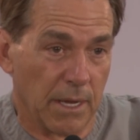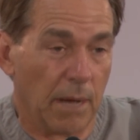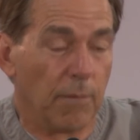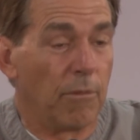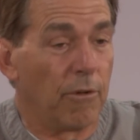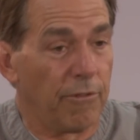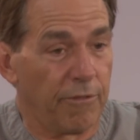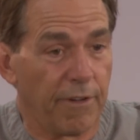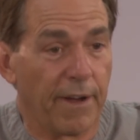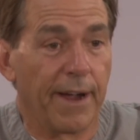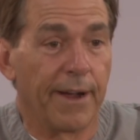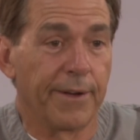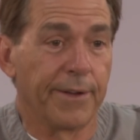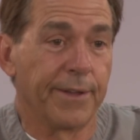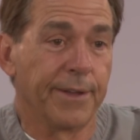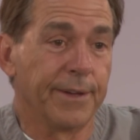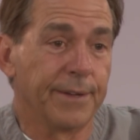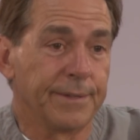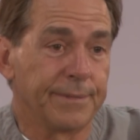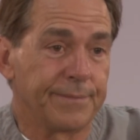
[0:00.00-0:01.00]
I'm going to fire
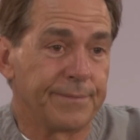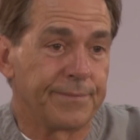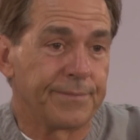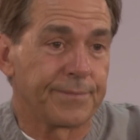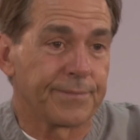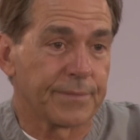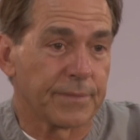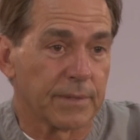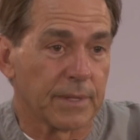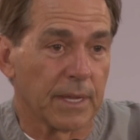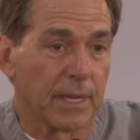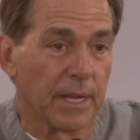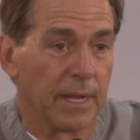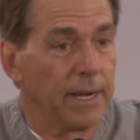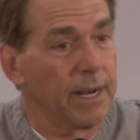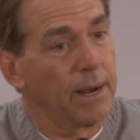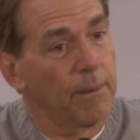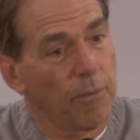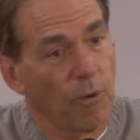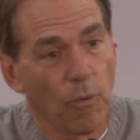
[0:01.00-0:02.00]
you,
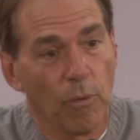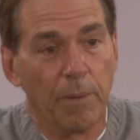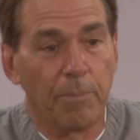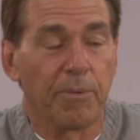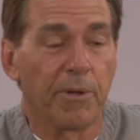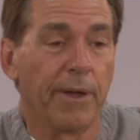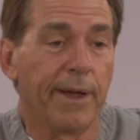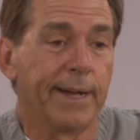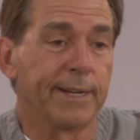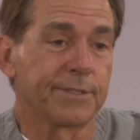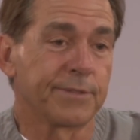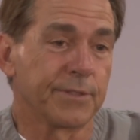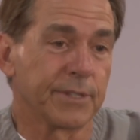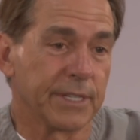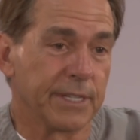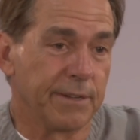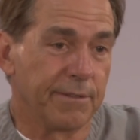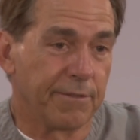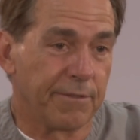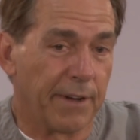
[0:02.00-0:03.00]
and then I'm going to whip your ass for
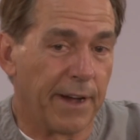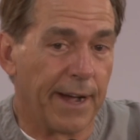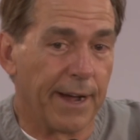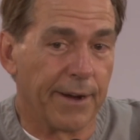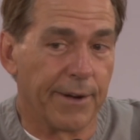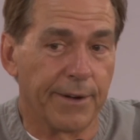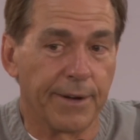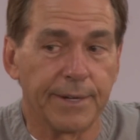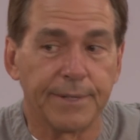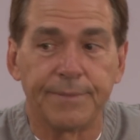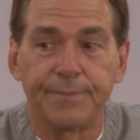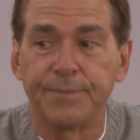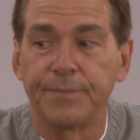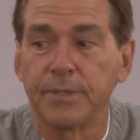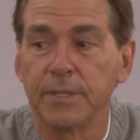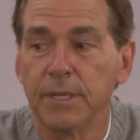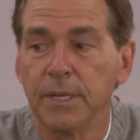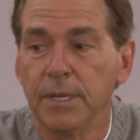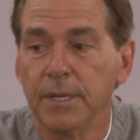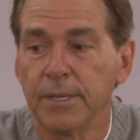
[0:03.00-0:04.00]
getting fired.
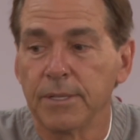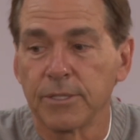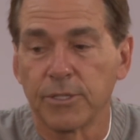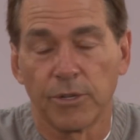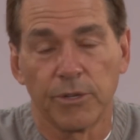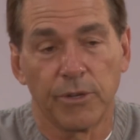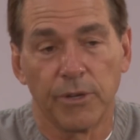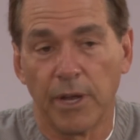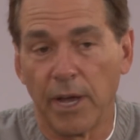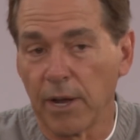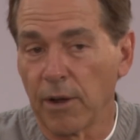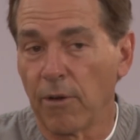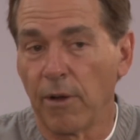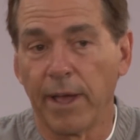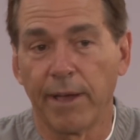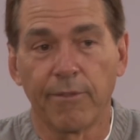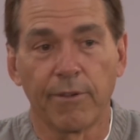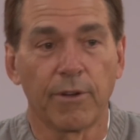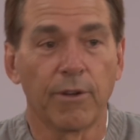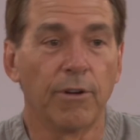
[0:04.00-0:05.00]
So you're not going
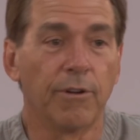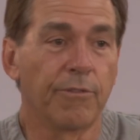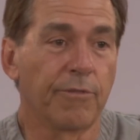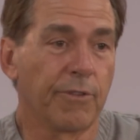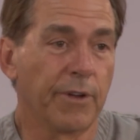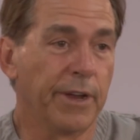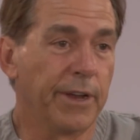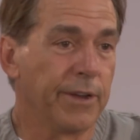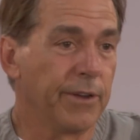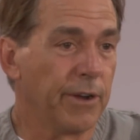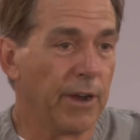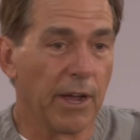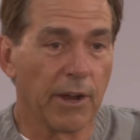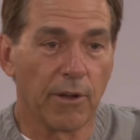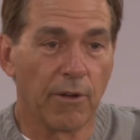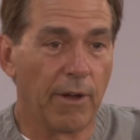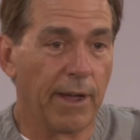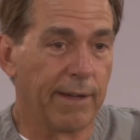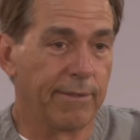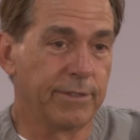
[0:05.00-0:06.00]
to have a girlfriend, you're not
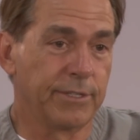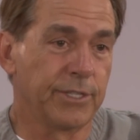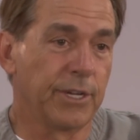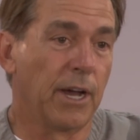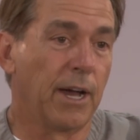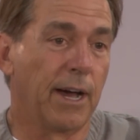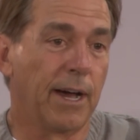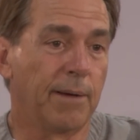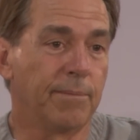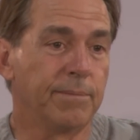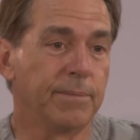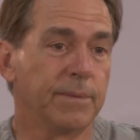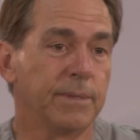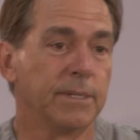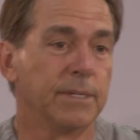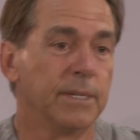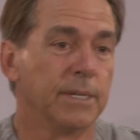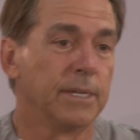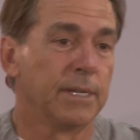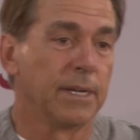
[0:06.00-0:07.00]
going to have a job,
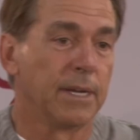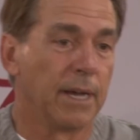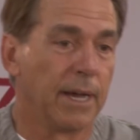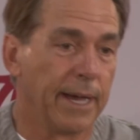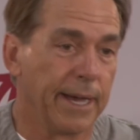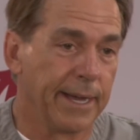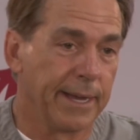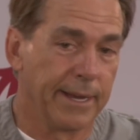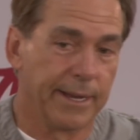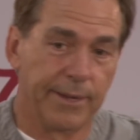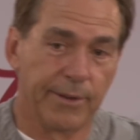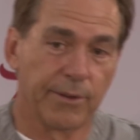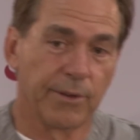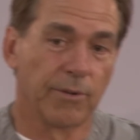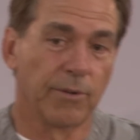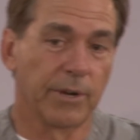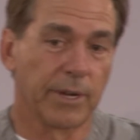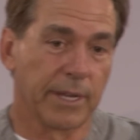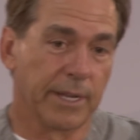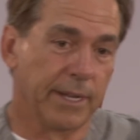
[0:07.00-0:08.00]
and you're
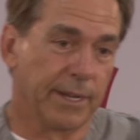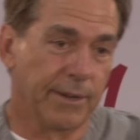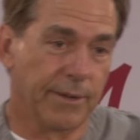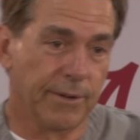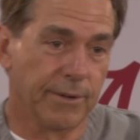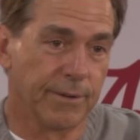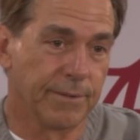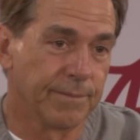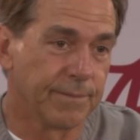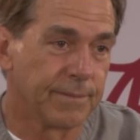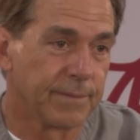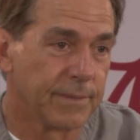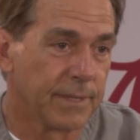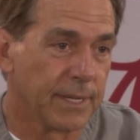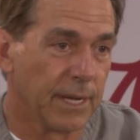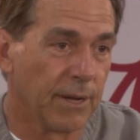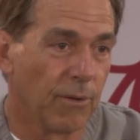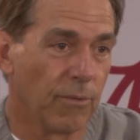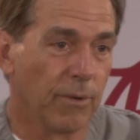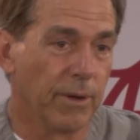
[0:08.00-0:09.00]
going to get your
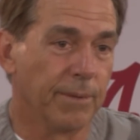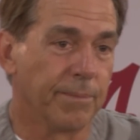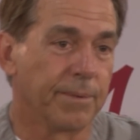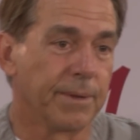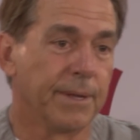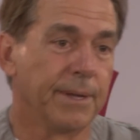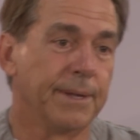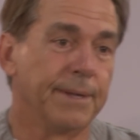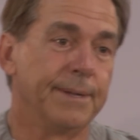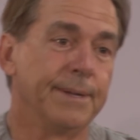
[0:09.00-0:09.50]
tail whipped."